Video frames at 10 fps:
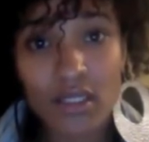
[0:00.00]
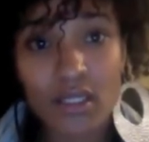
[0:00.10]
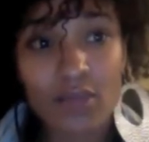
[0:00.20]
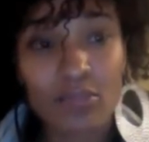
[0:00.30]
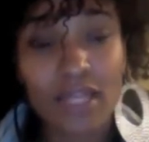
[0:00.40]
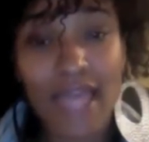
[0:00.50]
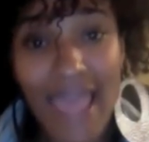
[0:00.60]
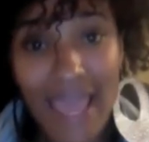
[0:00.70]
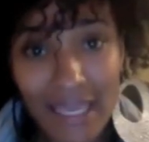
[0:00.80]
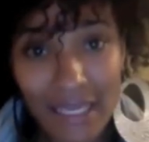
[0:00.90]

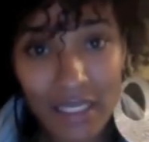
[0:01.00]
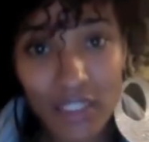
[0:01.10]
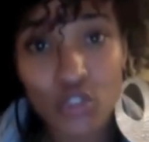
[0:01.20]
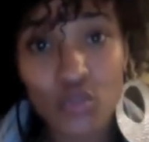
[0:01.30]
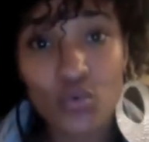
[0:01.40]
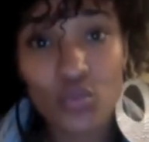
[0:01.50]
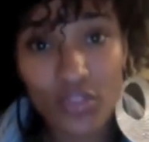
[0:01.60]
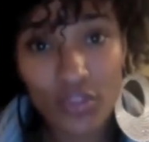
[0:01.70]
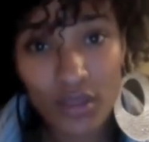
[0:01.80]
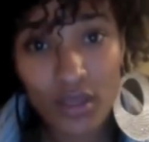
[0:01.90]
black
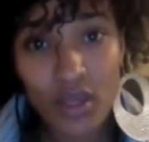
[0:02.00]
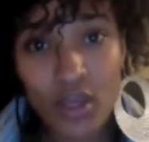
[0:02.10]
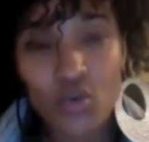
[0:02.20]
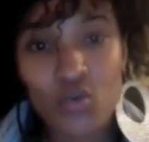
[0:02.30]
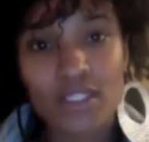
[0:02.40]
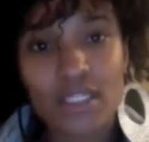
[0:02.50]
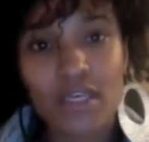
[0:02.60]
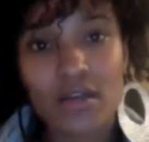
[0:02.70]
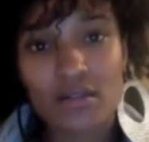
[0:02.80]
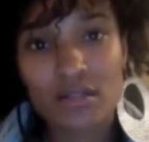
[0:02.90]
youth who was
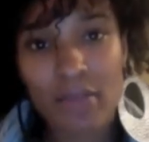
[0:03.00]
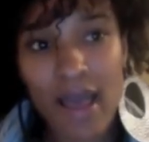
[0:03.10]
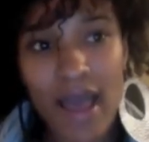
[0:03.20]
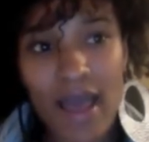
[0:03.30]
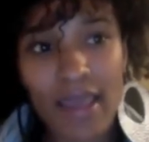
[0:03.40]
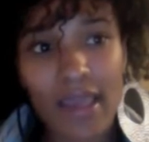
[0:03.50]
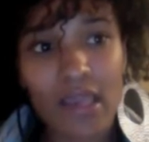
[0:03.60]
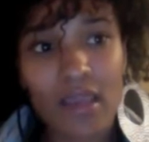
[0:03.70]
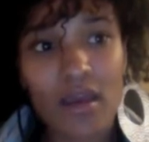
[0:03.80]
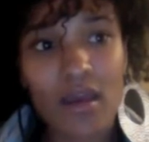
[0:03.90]
killed
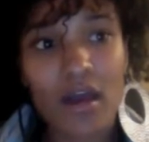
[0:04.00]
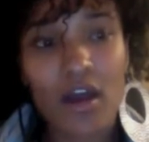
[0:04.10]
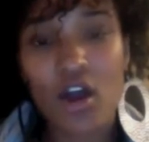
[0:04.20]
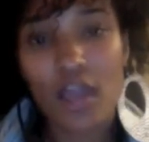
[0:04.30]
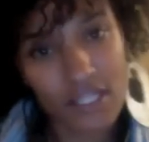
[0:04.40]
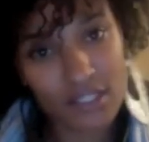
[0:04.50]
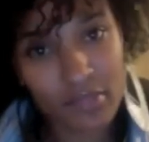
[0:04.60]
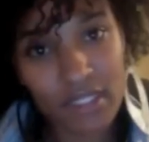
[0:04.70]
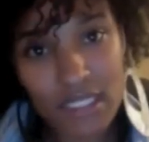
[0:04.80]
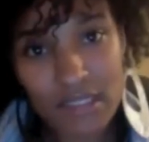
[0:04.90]
by a Caucasian
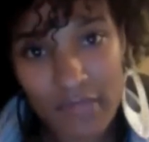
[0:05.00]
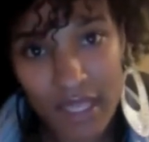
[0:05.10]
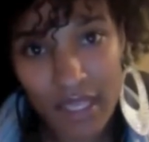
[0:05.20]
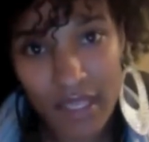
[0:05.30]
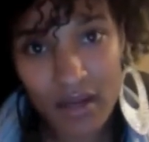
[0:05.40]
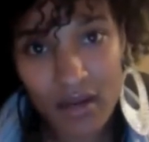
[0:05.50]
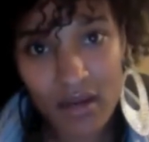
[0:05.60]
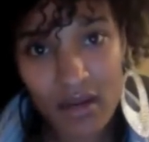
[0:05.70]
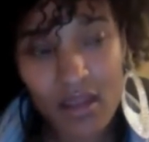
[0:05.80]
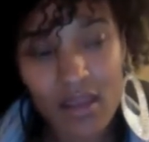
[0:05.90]

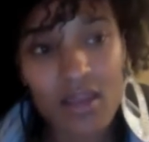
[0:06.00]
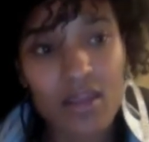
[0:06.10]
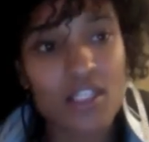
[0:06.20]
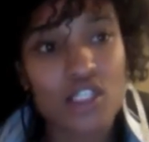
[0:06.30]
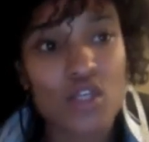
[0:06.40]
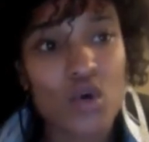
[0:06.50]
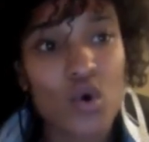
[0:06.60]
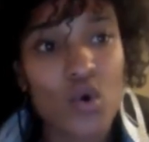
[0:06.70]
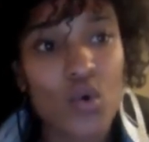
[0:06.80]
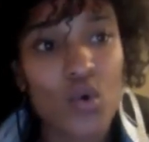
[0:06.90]
policeman.
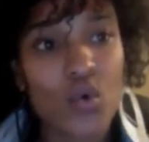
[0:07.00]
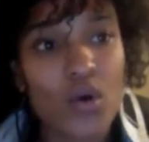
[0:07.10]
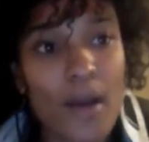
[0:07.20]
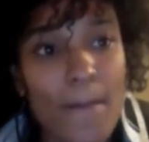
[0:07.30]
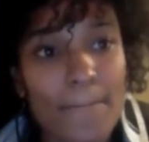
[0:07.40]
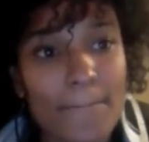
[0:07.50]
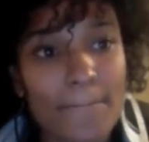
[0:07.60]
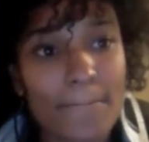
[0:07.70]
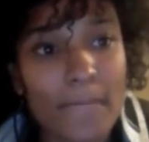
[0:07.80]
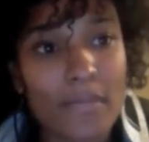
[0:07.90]
So,
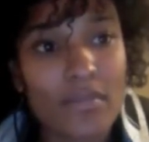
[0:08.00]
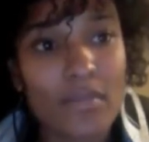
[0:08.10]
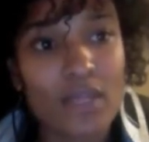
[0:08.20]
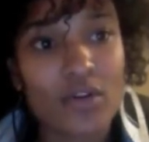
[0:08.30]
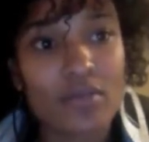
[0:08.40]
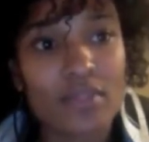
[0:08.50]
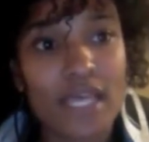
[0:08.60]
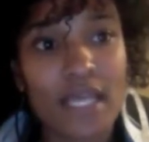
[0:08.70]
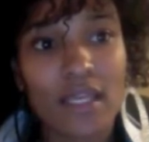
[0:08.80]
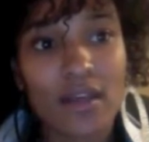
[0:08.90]
you know, I'm
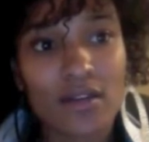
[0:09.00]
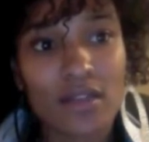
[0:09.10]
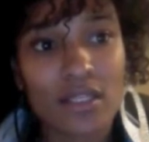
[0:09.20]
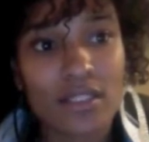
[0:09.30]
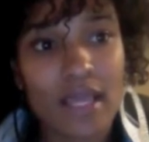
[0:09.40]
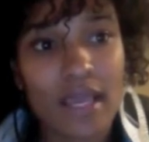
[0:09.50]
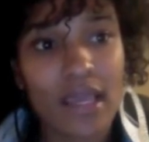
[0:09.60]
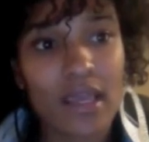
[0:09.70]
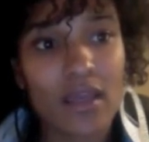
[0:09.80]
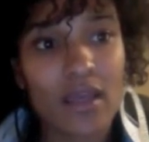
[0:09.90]
telling her this,
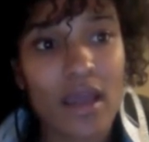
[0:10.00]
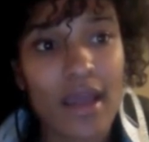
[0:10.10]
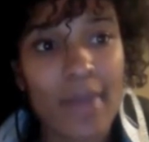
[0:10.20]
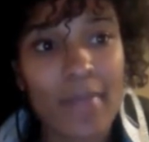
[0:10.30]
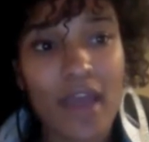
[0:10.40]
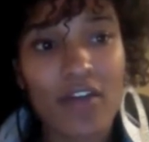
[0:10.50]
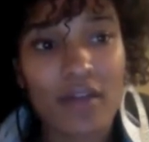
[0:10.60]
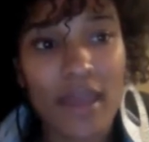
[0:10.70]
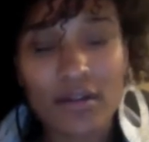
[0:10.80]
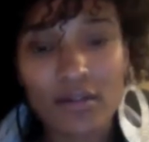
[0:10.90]
like, I'm not
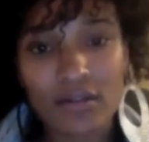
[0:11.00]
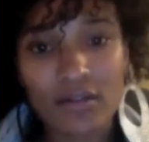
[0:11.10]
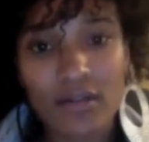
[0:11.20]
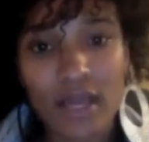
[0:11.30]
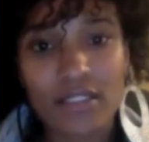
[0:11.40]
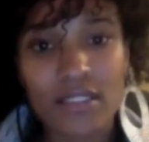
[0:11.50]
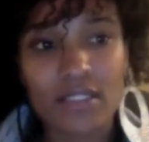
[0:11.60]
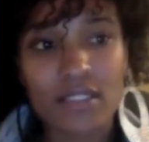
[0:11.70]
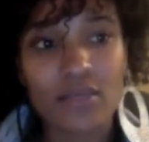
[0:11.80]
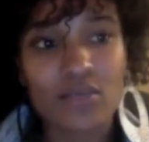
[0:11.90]
radical. I
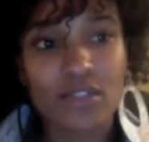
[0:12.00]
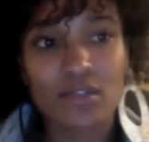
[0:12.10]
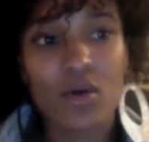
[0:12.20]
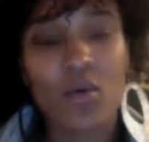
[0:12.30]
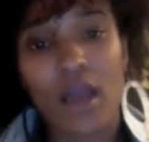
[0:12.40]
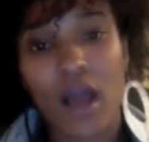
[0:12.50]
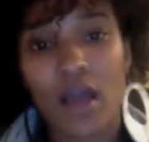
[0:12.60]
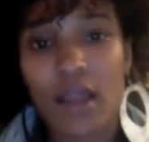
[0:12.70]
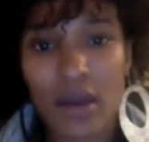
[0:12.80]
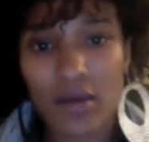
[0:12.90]
just see what's going
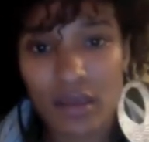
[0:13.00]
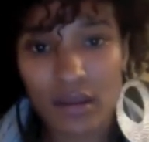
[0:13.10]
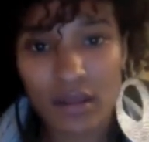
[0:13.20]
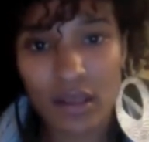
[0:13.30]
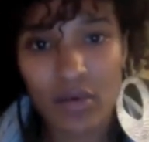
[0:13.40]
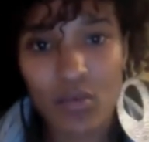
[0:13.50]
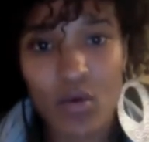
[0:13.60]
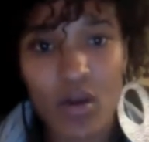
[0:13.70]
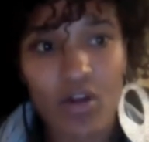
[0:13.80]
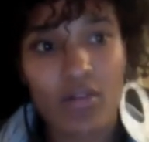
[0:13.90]
on out here. Like, I don't
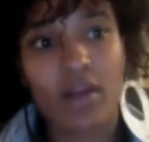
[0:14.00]
walk around